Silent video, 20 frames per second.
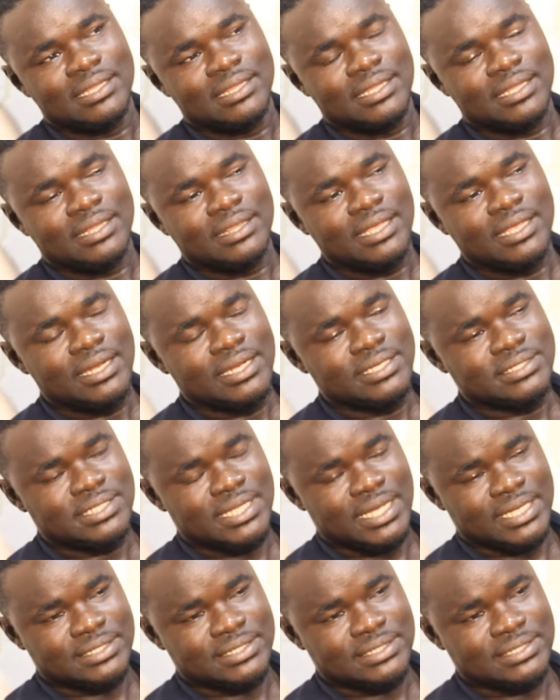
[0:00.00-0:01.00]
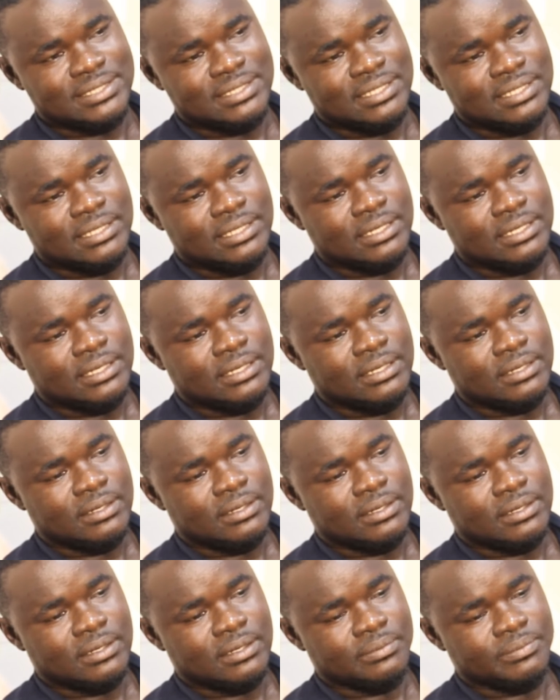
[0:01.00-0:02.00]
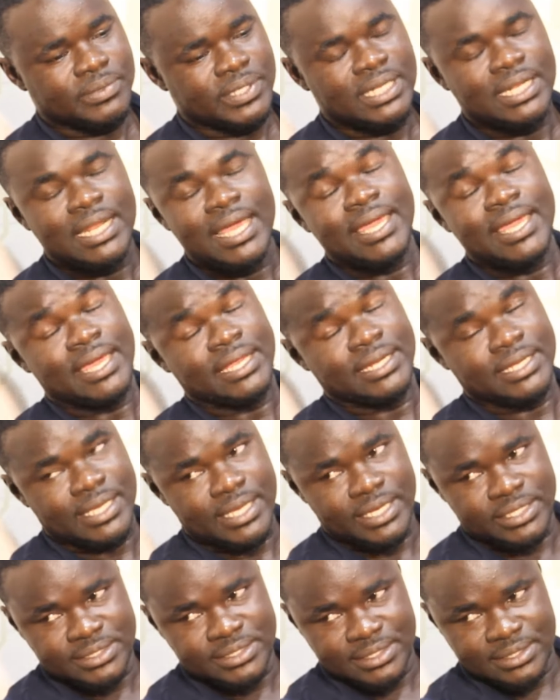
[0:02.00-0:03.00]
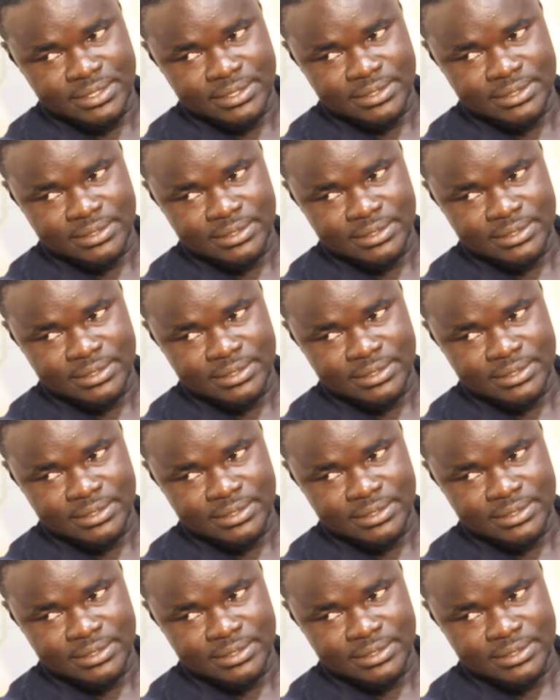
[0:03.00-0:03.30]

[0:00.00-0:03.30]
The thing is that they like education.